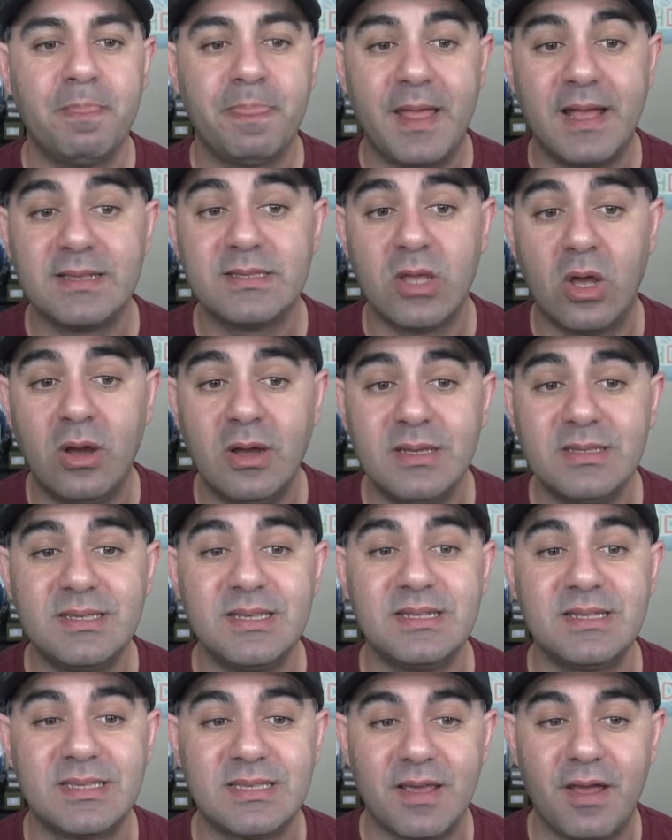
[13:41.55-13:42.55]
As long as
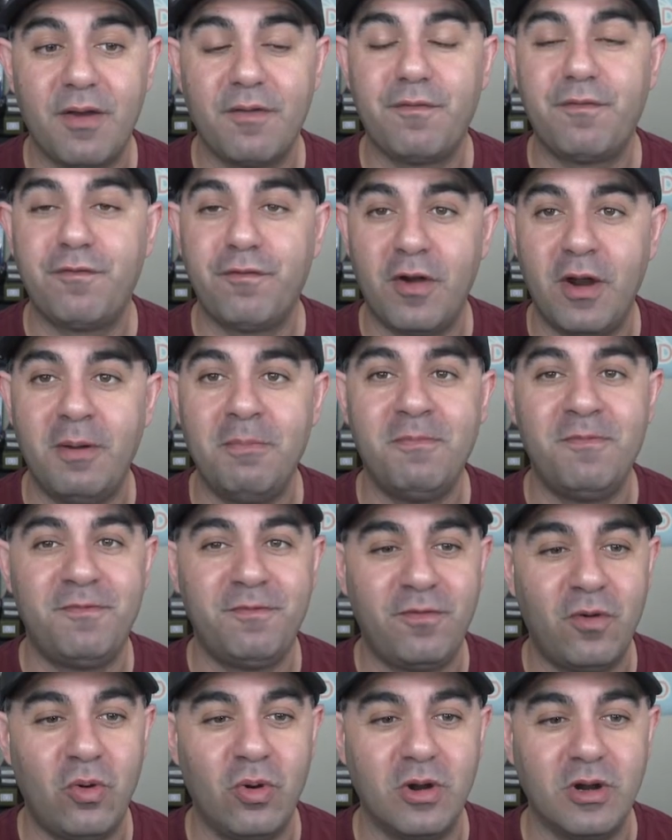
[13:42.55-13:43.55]
it's from
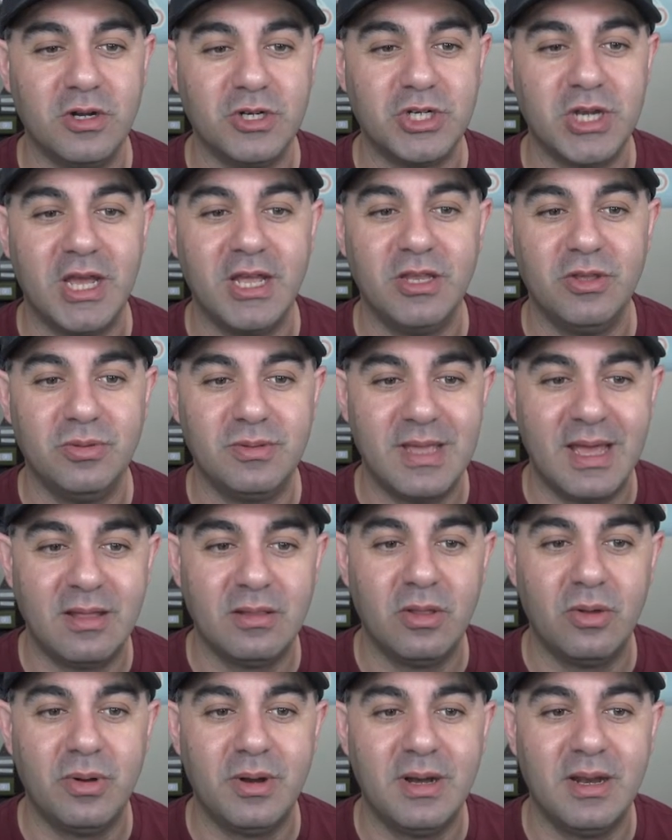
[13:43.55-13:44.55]
Forge and you
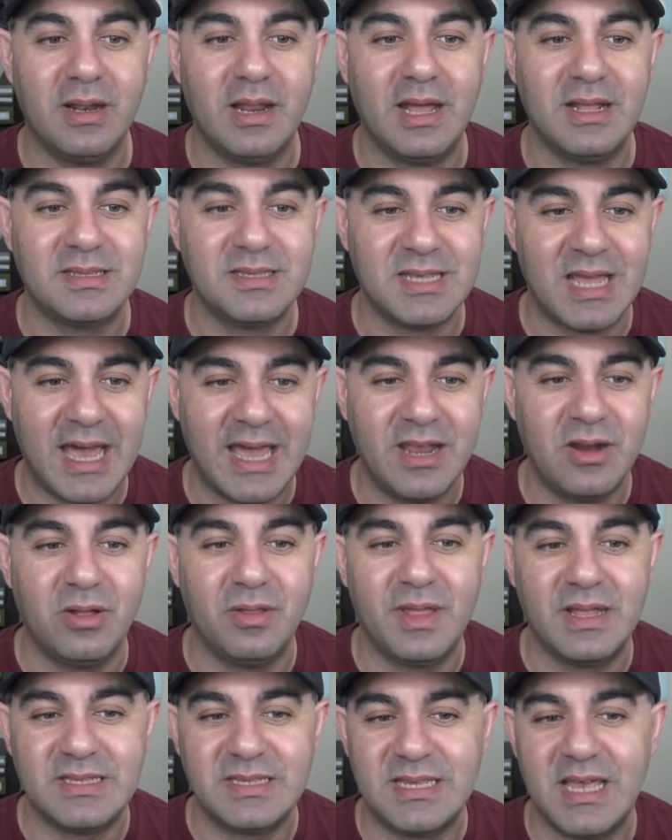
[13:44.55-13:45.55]
downloaded a title
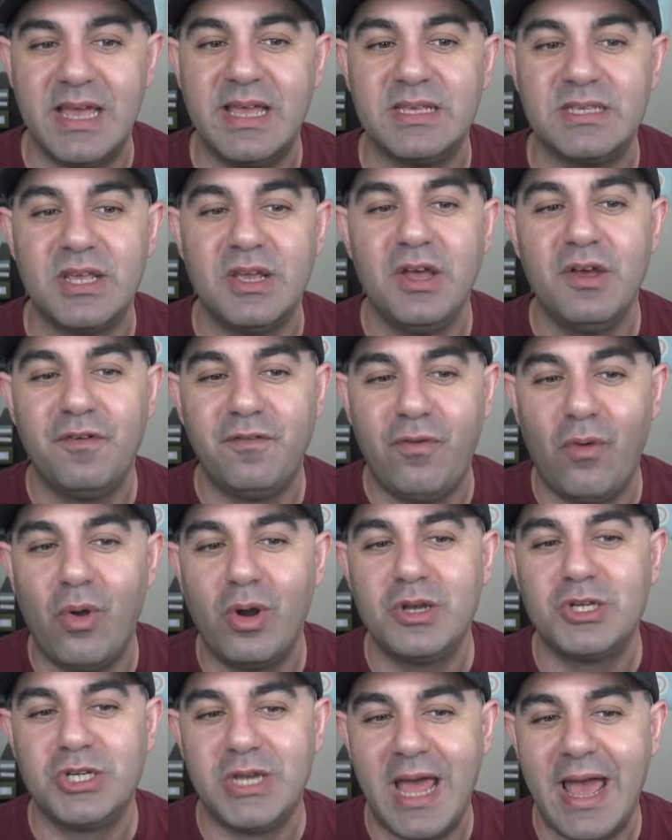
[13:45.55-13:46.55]
that says
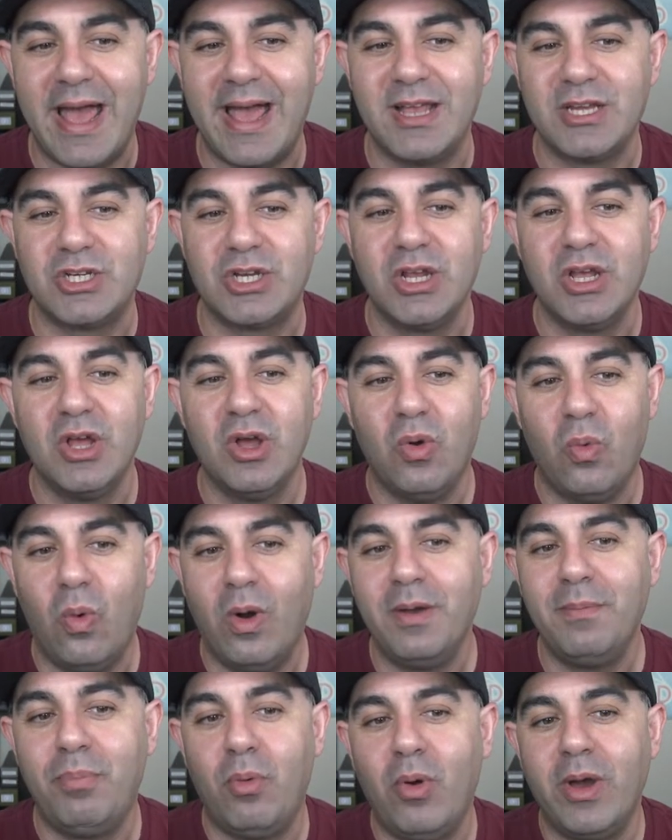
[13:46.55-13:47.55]
Forge dash
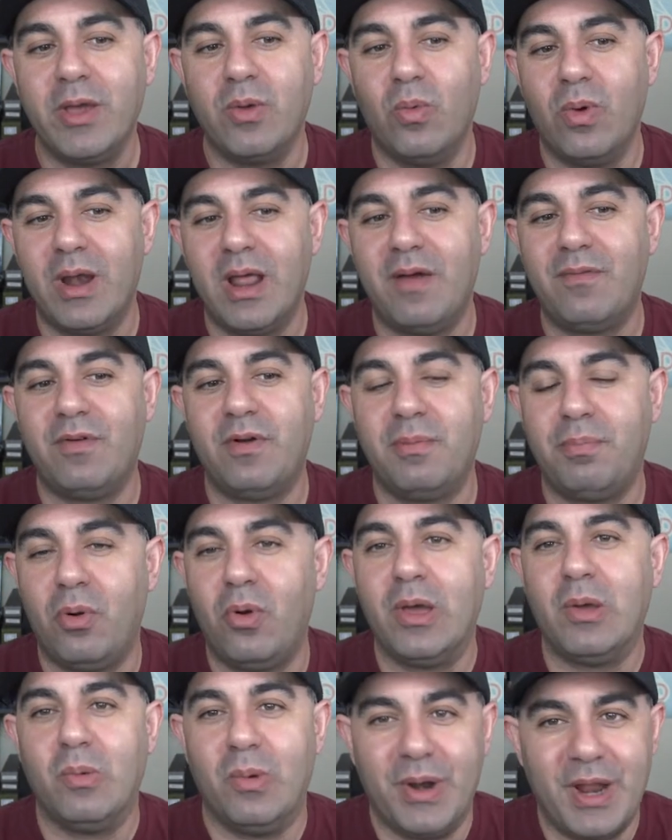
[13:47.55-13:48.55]
1 point whatever
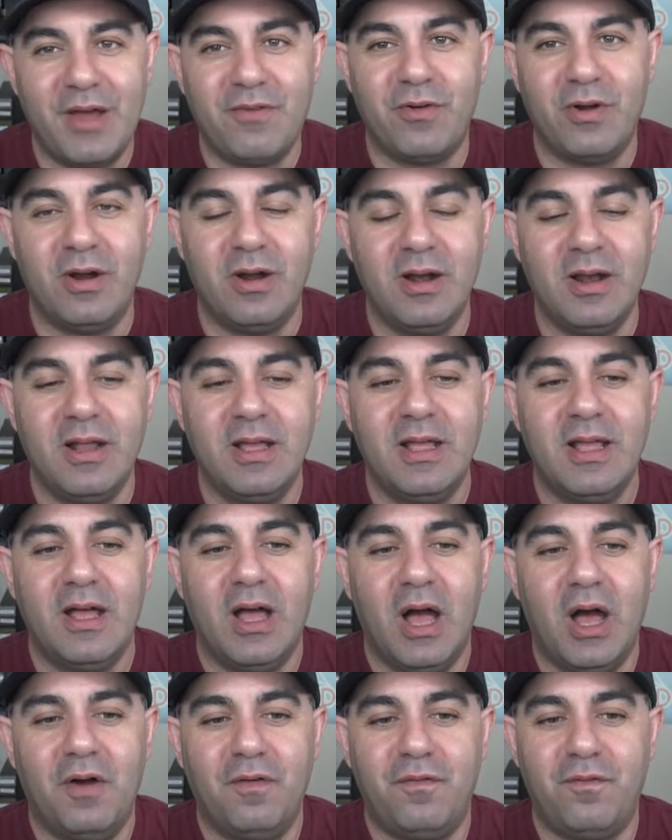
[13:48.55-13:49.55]

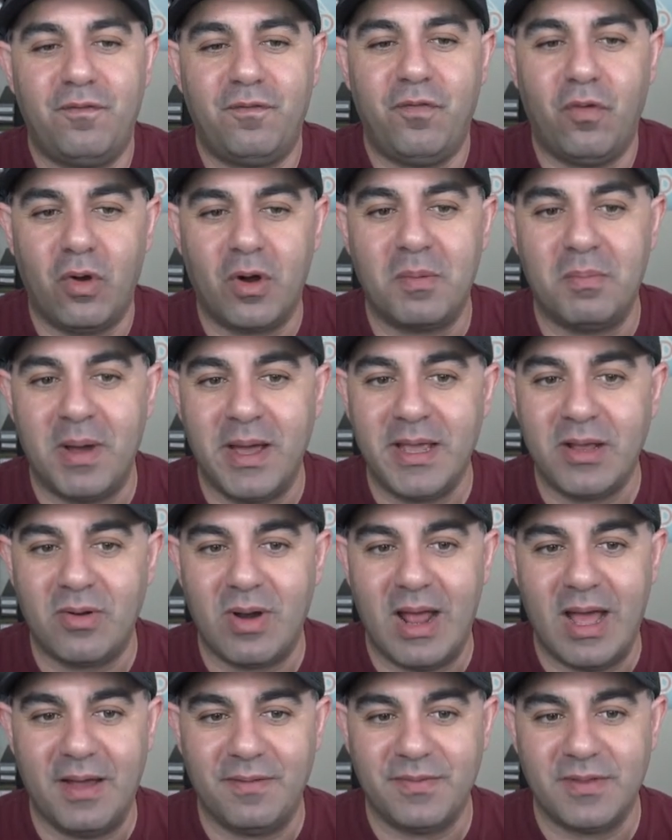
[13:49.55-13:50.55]
for
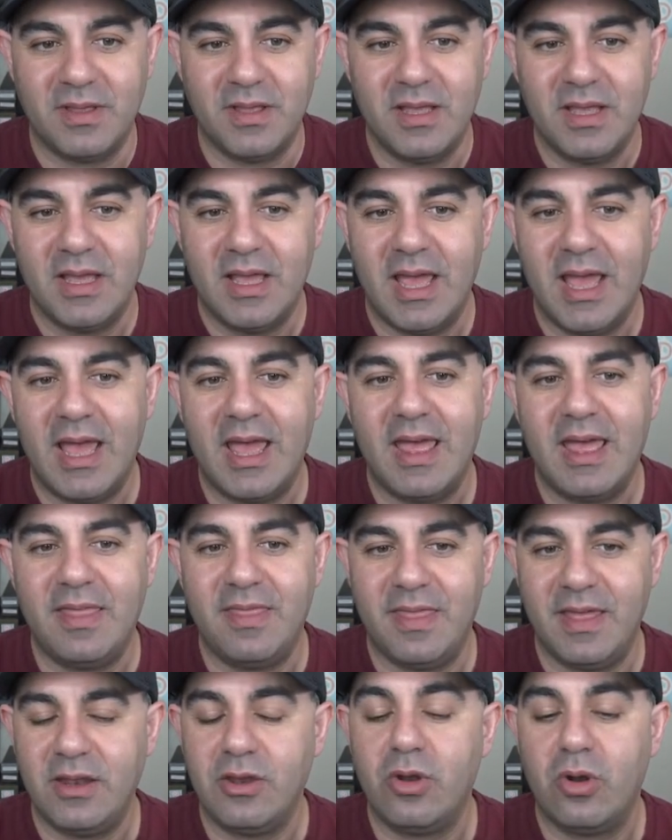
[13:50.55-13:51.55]
Minecraft,
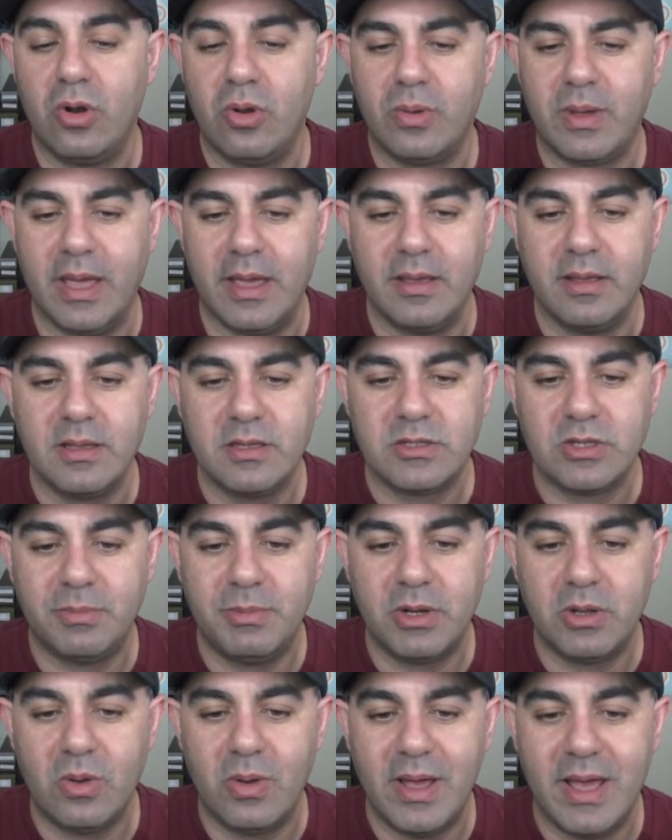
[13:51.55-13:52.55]
then you're okay. So I'm
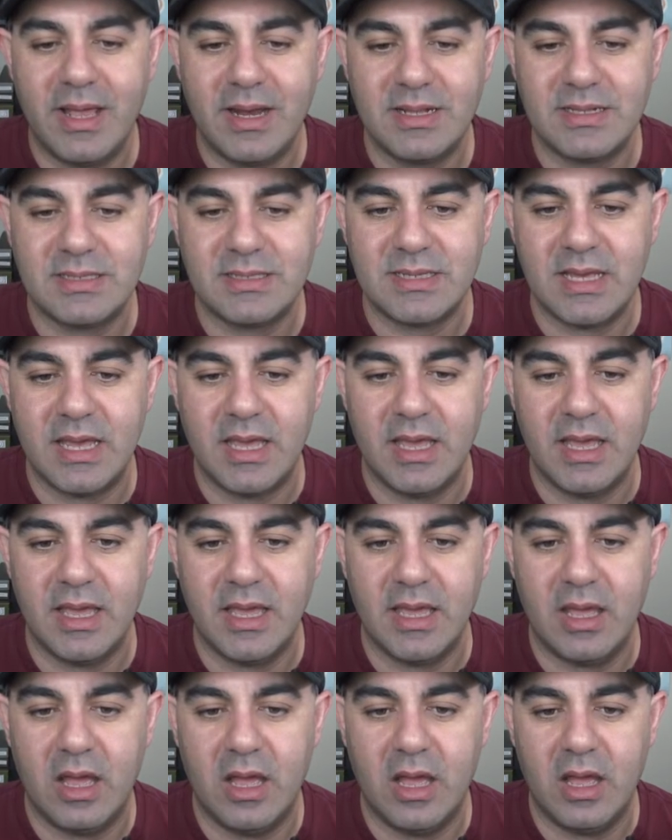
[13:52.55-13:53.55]
going to go ahead and
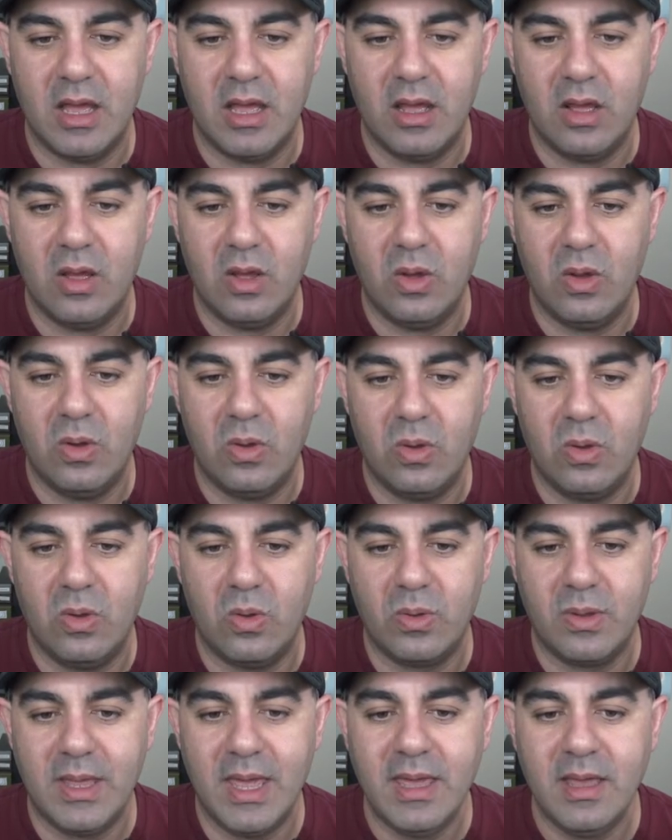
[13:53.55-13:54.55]
say,
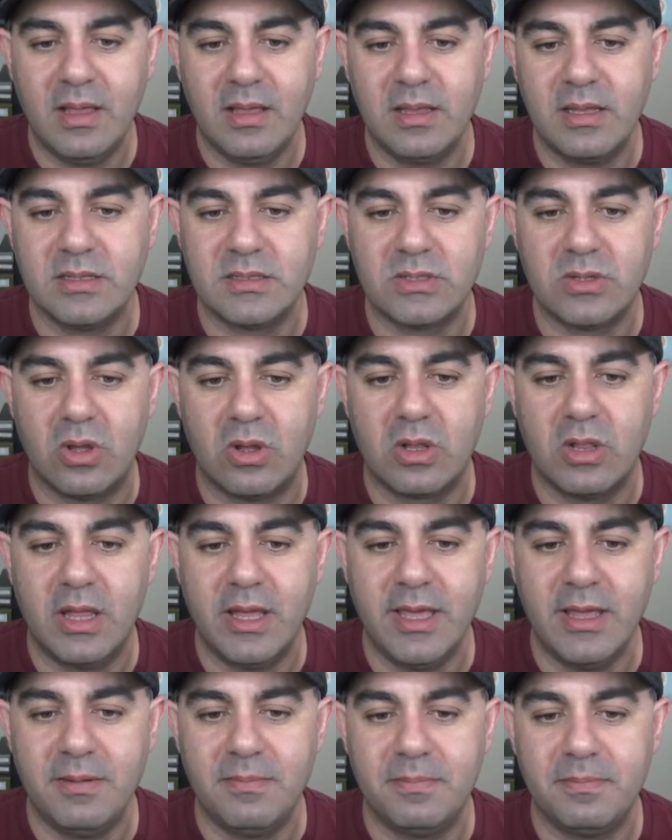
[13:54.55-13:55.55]
okay, install
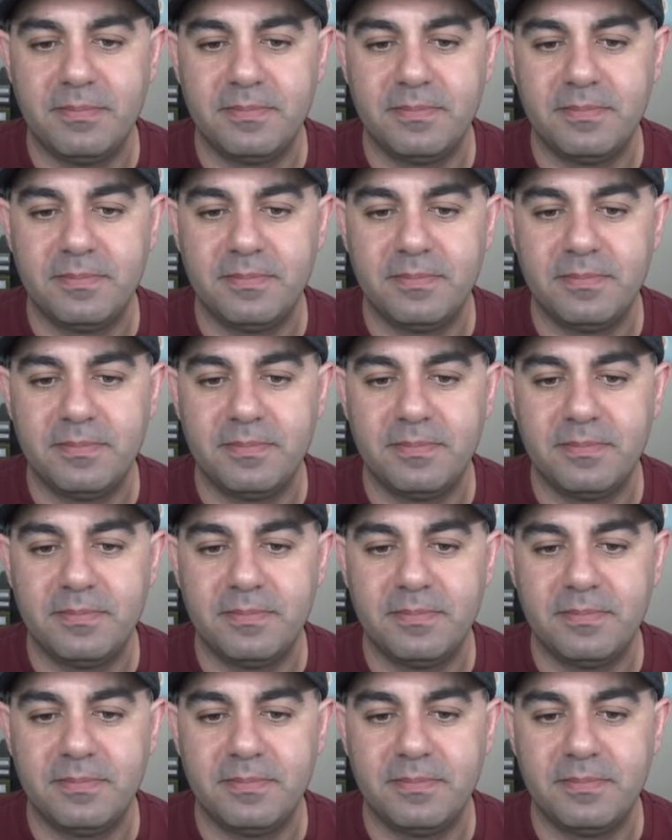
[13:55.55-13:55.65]
client.